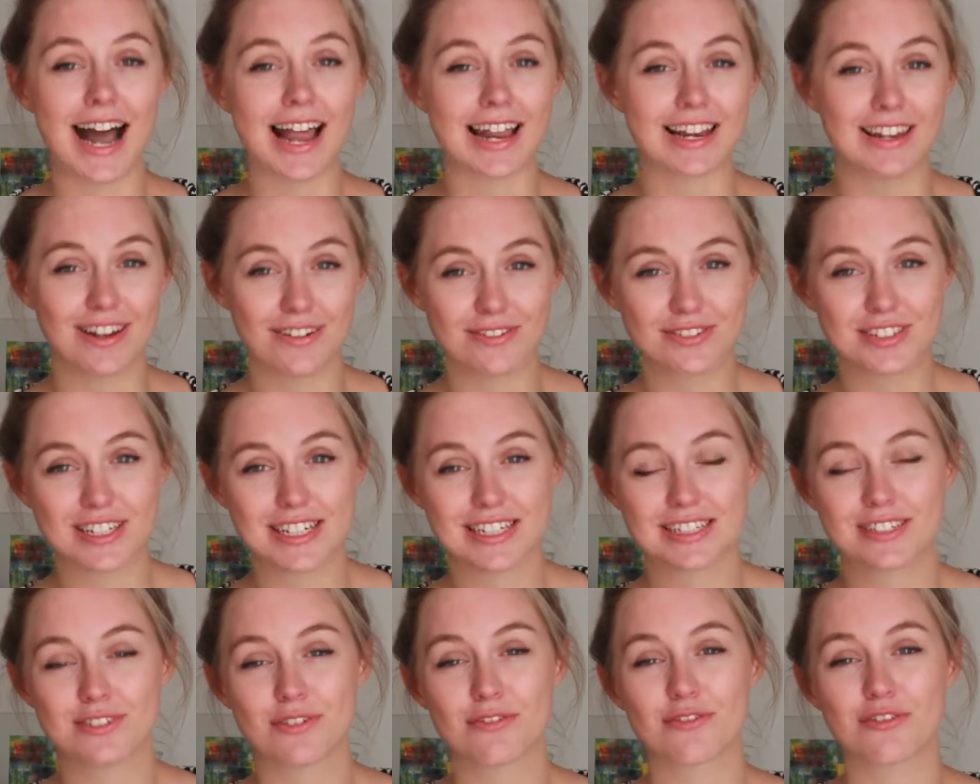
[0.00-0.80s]
I loved
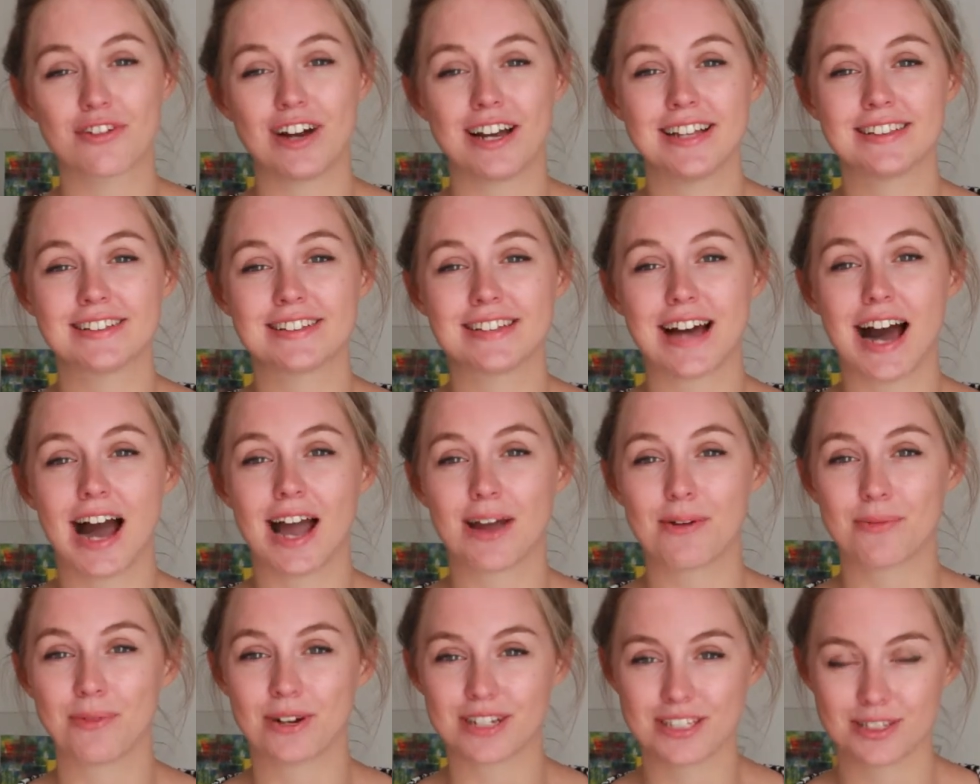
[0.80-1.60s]
it, the friend that
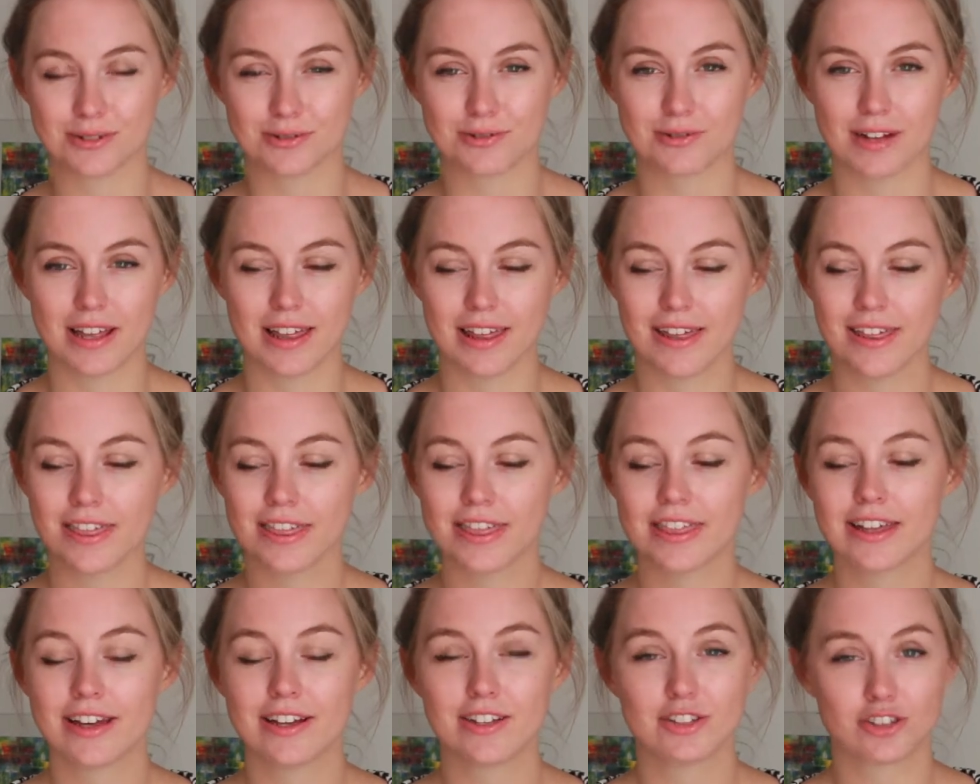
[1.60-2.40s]
I was with
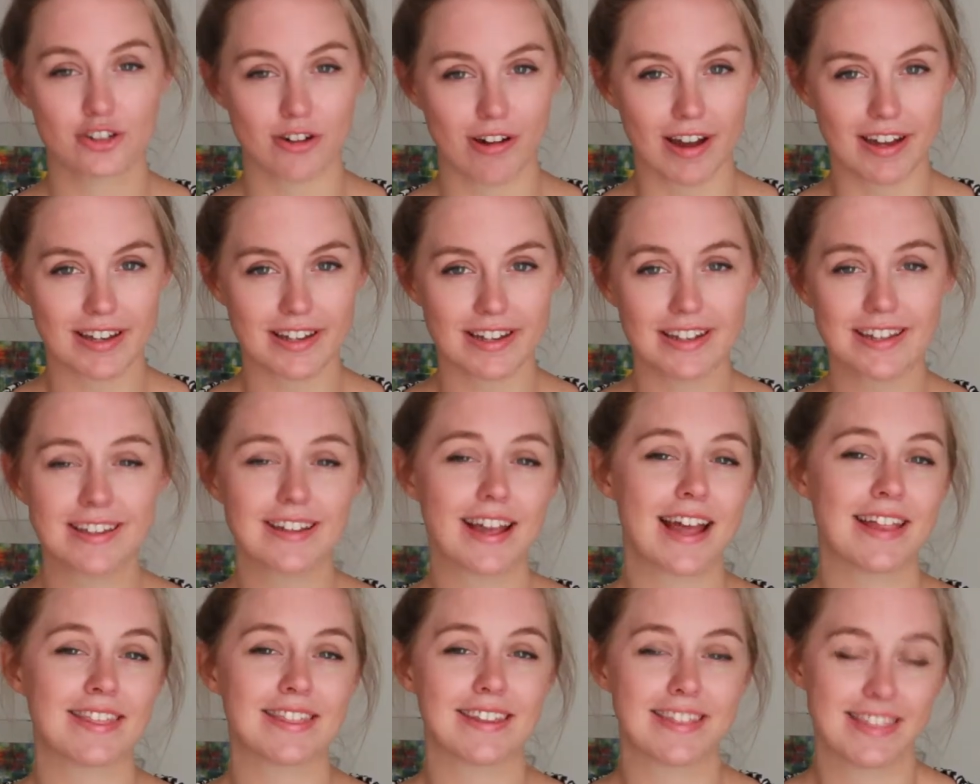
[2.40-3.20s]
tried it,
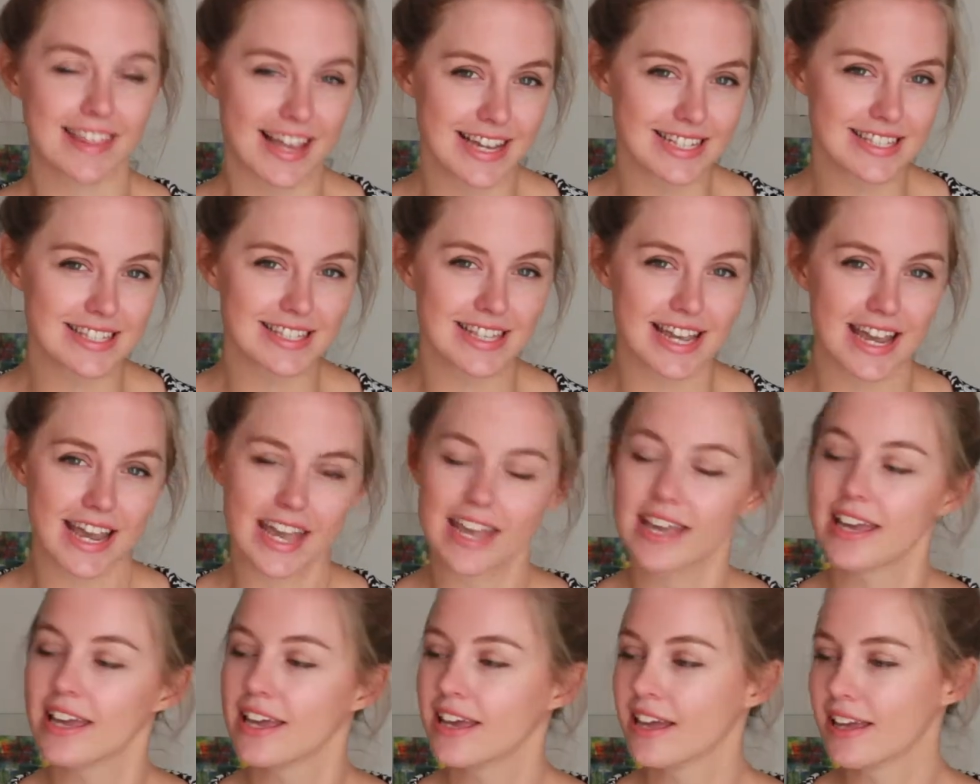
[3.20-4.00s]
and the next
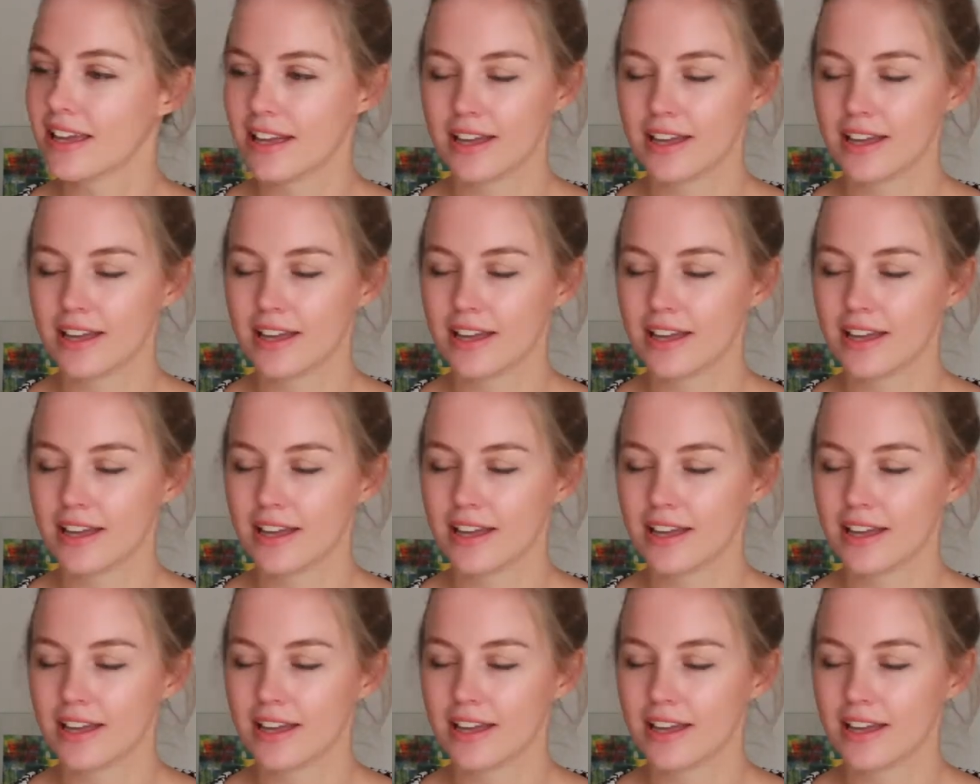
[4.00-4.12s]
day